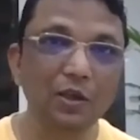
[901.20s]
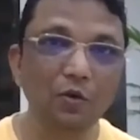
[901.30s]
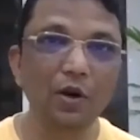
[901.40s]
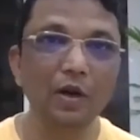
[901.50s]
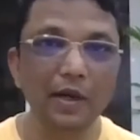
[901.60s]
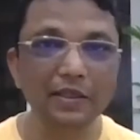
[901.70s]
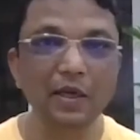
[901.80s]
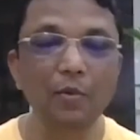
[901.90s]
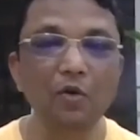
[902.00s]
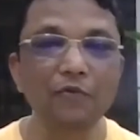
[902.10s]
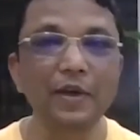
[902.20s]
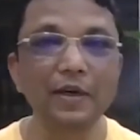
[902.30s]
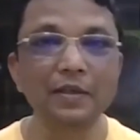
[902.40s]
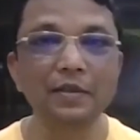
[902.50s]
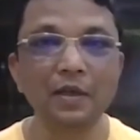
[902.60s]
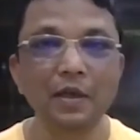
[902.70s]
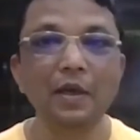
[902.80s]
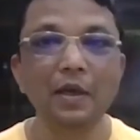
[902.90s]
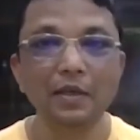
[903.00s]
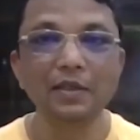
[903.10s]
over the next couple of years
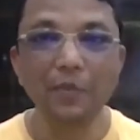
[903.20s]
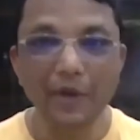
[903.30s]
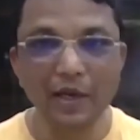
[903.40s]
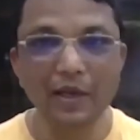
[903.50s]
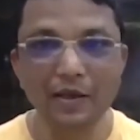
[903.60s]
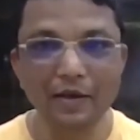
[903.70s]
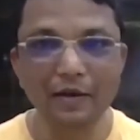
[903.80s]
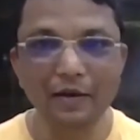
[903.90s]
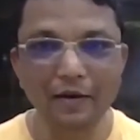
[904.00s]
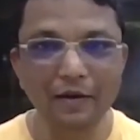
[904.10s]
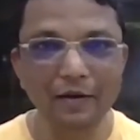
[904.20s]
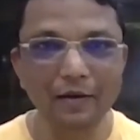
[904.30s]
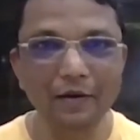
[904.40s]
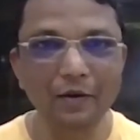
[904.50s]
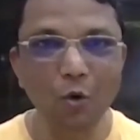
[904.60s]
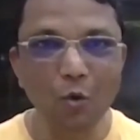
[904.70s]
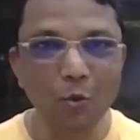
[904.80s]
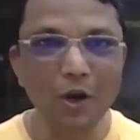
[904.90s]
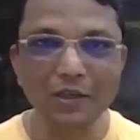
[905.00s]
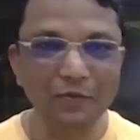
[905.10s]
some really cool
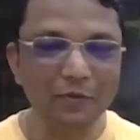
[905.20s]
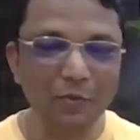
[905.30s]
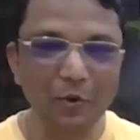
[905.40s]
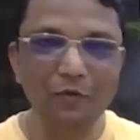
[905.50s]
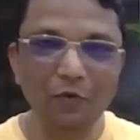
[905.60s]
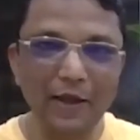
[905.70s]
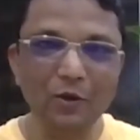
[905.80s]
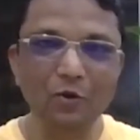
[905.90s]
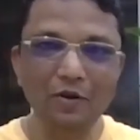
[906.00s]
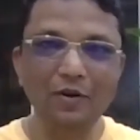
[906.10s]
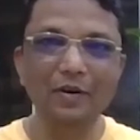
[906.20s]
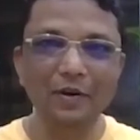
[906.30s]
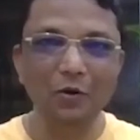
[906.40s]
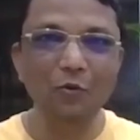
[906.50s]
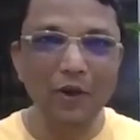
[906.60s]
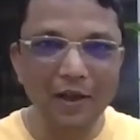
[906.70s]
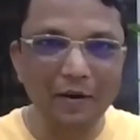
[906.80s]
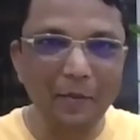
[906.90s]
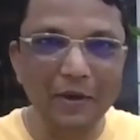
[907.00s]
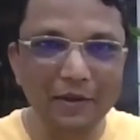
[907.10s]
products which people would like
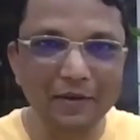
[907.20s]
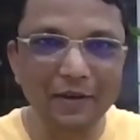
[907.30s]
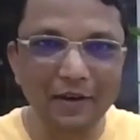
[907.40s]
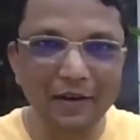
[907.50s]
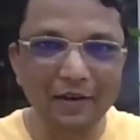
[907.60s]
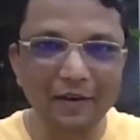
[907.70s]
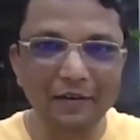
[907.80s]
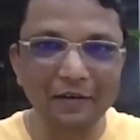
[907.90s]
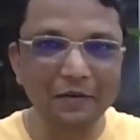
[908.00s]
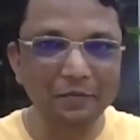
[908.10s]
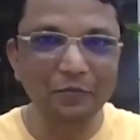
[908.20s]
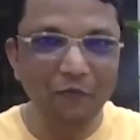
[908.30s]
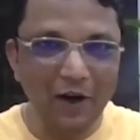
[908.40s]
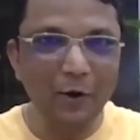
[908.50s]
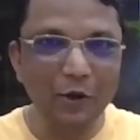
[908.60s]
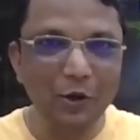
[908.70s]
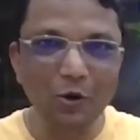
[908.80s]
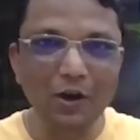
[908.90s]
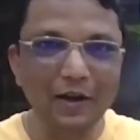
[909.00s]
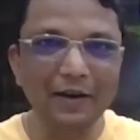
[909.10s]
wear. I mean, while doing
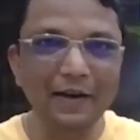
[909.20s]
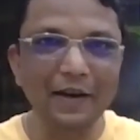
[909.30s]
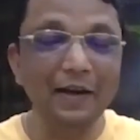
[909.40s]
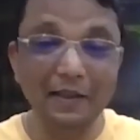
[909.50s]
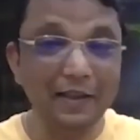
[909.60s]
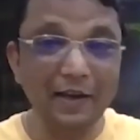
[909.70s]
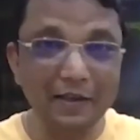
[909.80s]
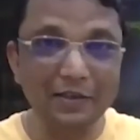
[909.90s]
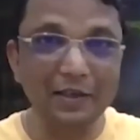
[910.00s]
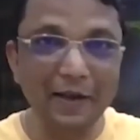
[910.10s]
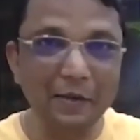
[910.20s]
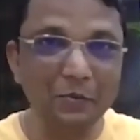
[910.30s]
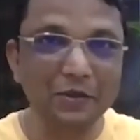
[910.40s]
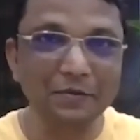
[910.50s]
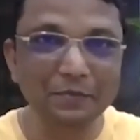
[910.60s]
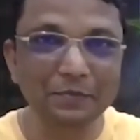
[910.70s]
yoga, and they are still denims.